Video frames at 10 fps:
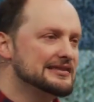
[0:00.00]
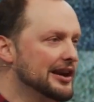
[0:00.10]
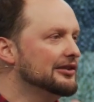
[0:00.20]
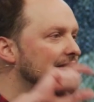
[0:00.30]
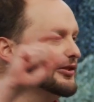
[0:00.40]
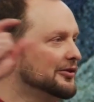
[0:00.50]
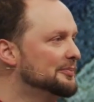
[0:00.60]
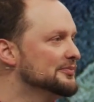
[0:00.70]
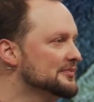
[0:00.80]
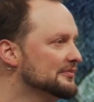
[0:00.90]
tell a little
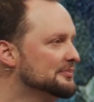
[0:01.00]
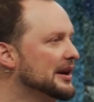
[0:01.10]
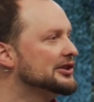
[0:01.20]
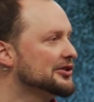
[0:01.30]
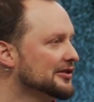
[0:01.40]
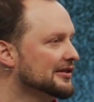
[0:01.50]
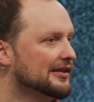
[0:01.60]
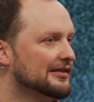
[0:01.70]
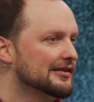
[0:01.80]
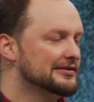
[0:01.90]
picture,
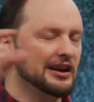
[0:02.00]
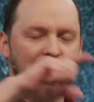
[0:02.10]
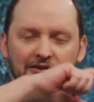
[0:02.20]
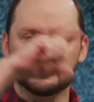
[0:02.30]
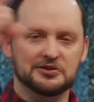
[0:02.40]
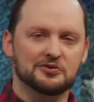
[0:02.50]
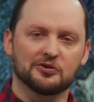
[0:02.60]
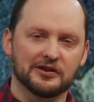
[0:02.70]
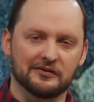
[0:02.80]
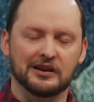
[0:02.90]
tell a little
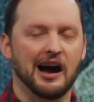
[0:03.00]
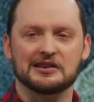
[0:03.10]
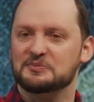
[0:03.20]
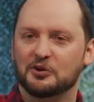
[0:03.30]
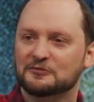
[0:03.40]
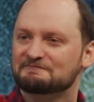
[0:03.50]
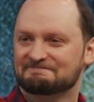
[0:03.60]
story of the gospel